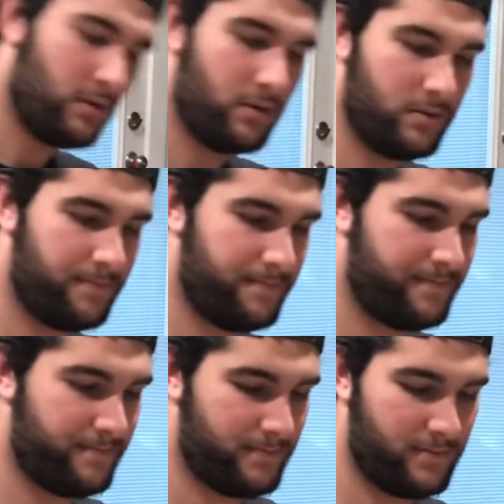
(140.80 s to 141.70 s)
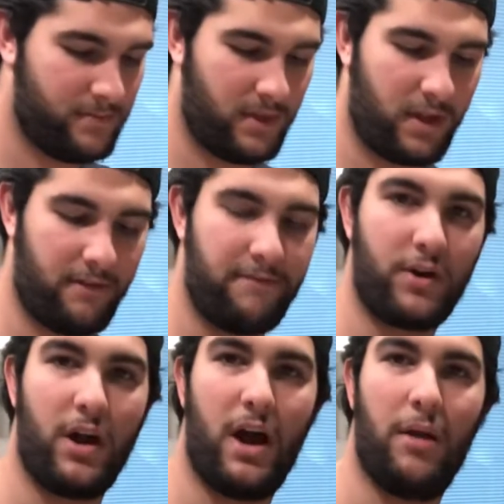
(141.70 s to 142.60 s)
I have to
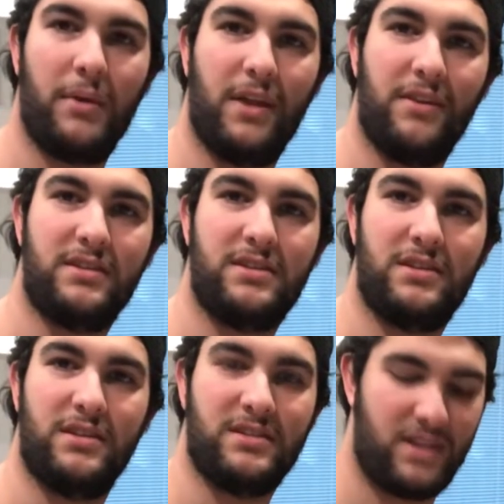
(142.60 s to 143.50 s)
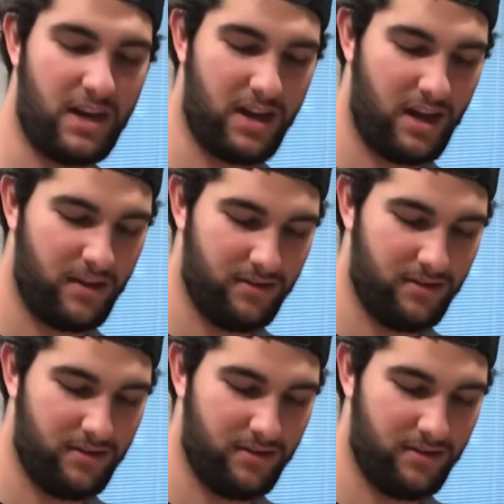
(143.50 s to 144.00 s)
figure out how I'm gonna get this to stay down.